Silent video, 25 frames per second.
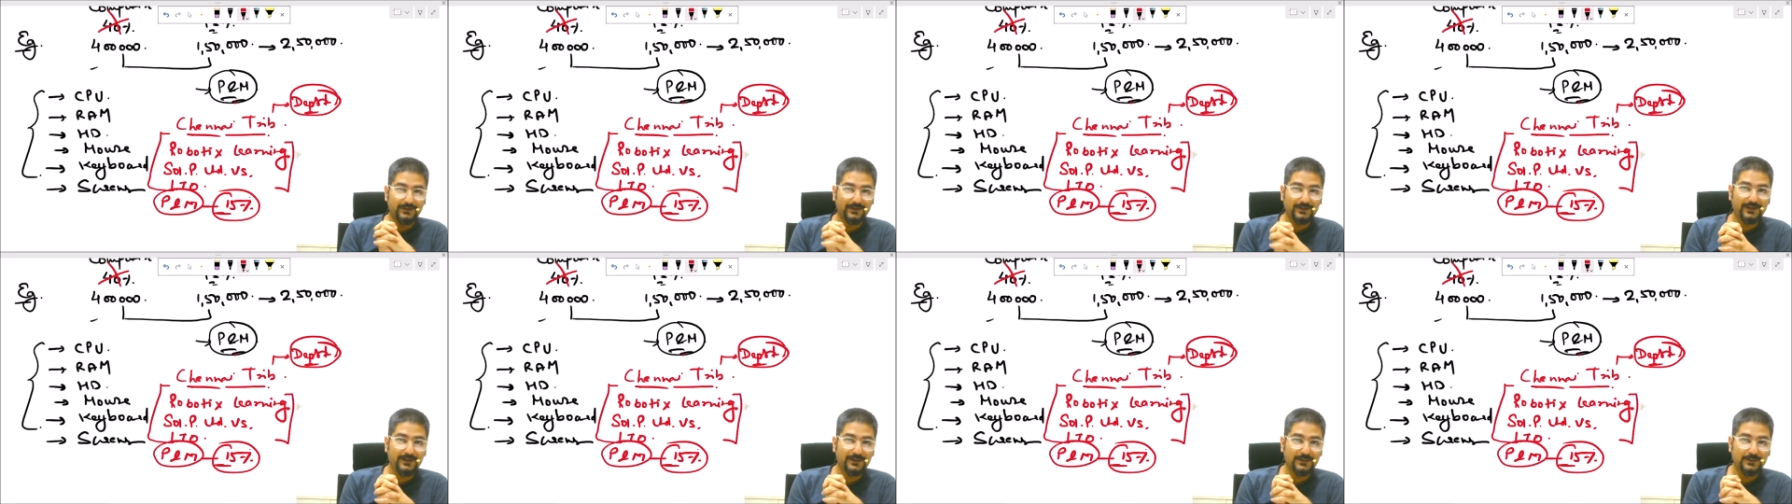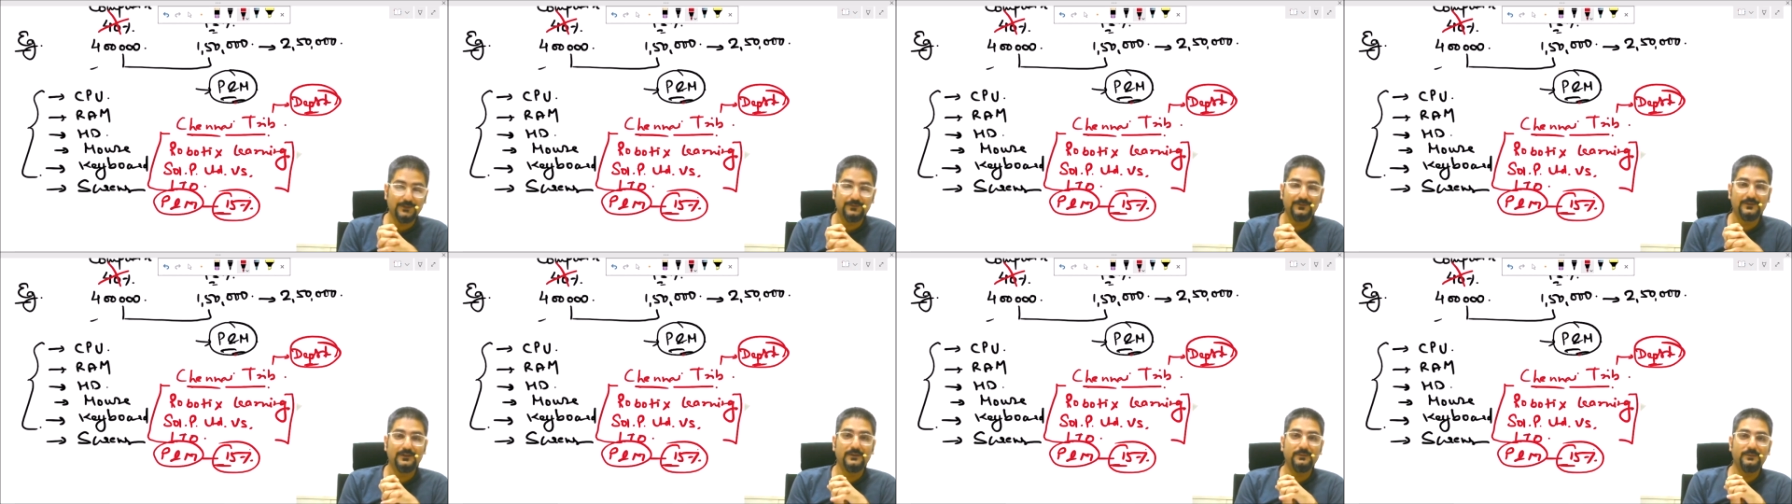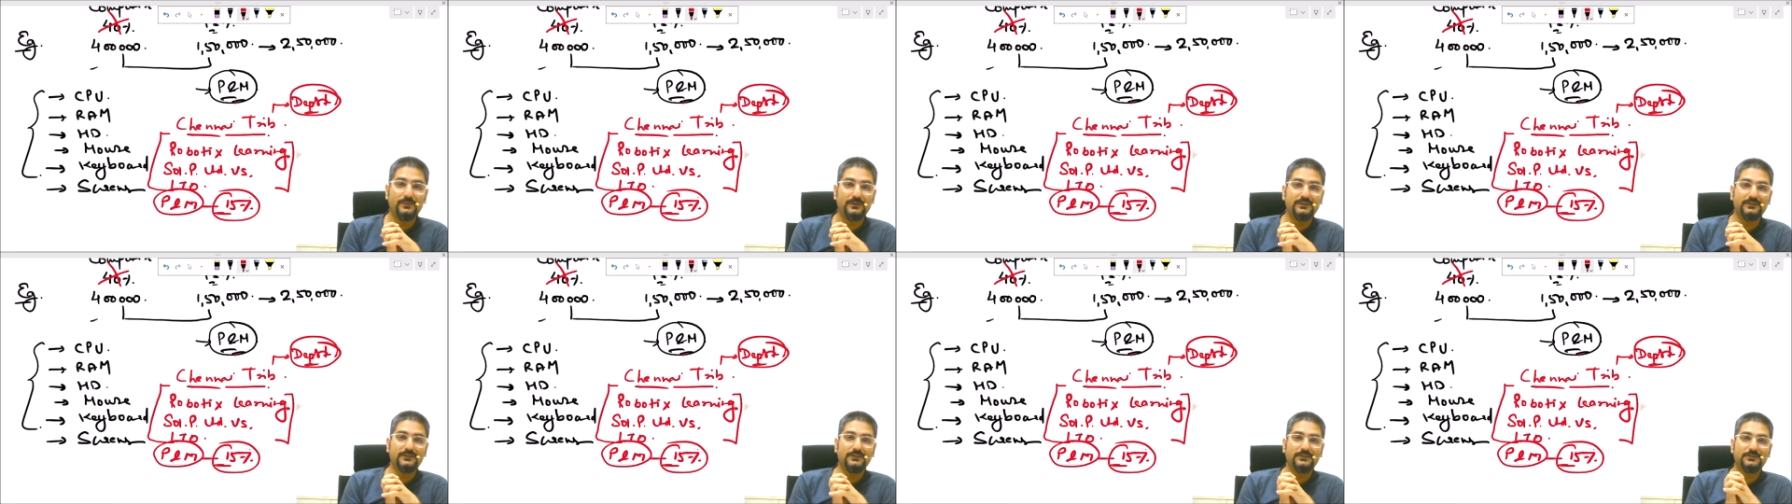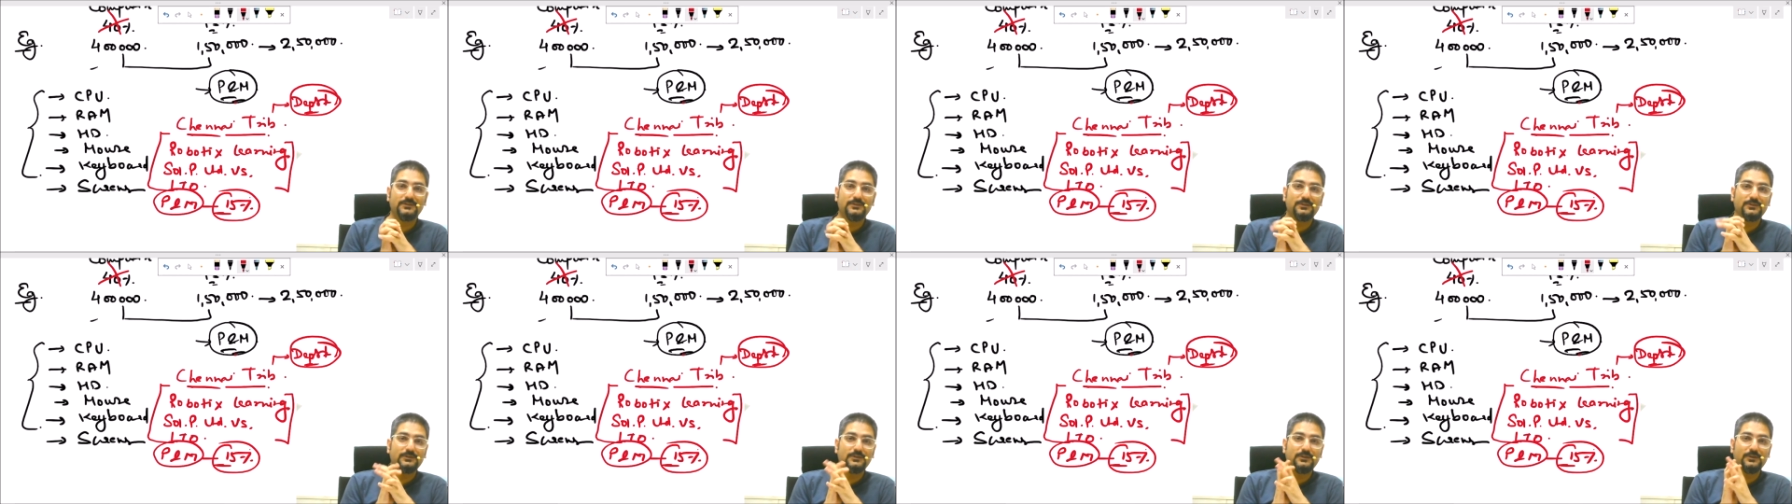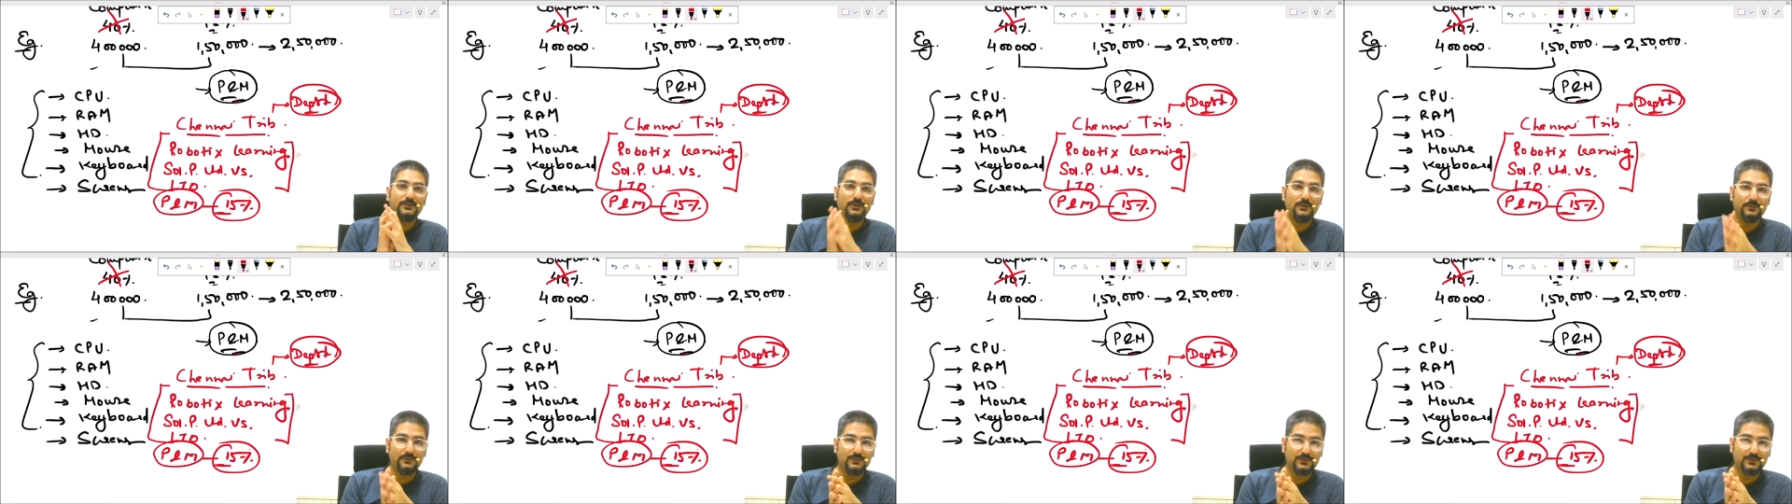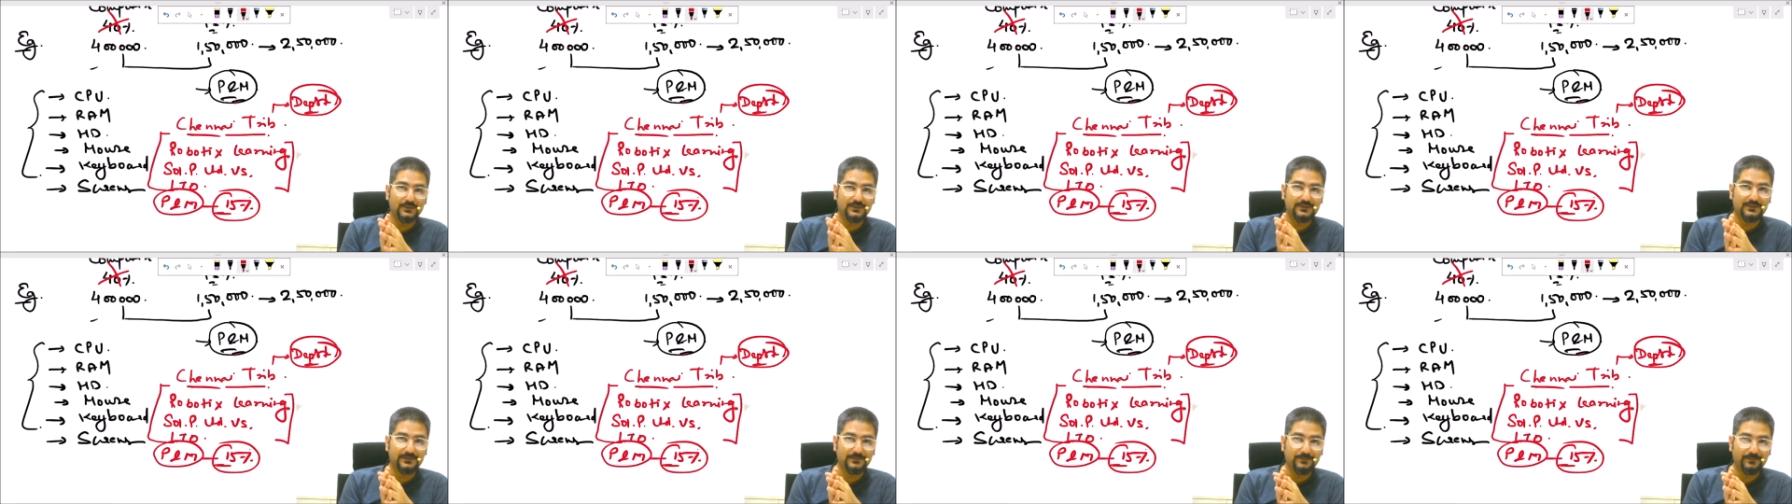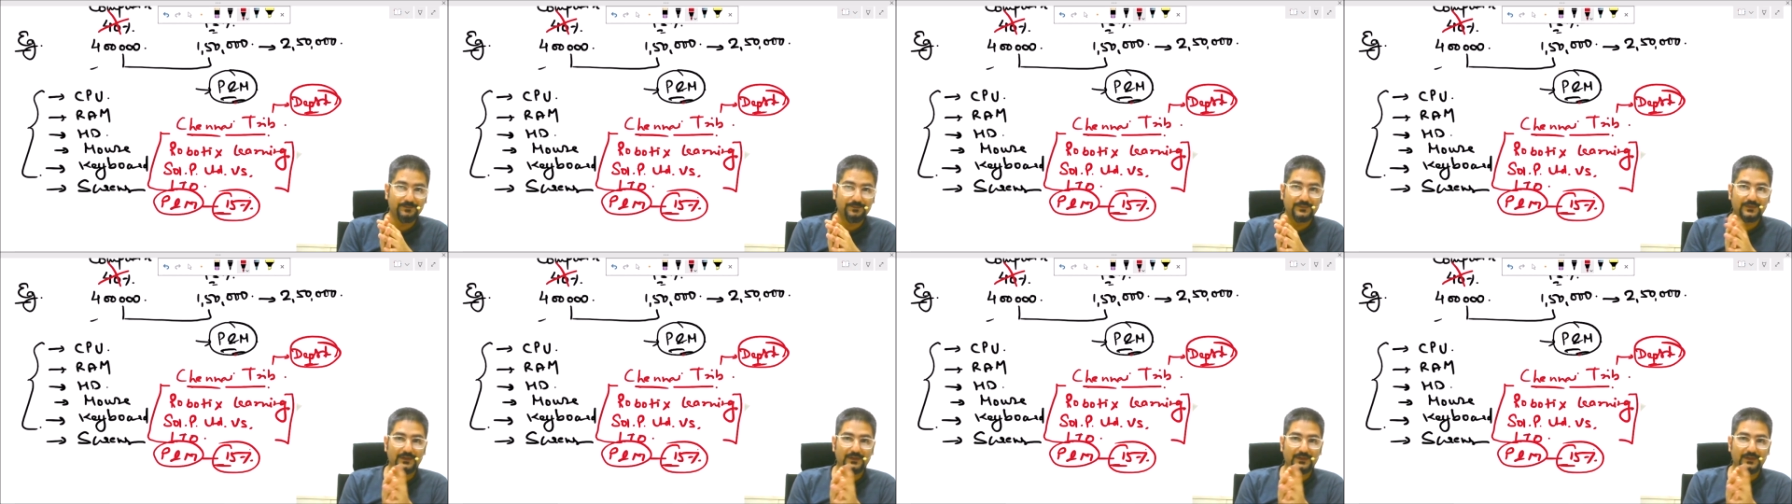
rate of depreciation on the robots,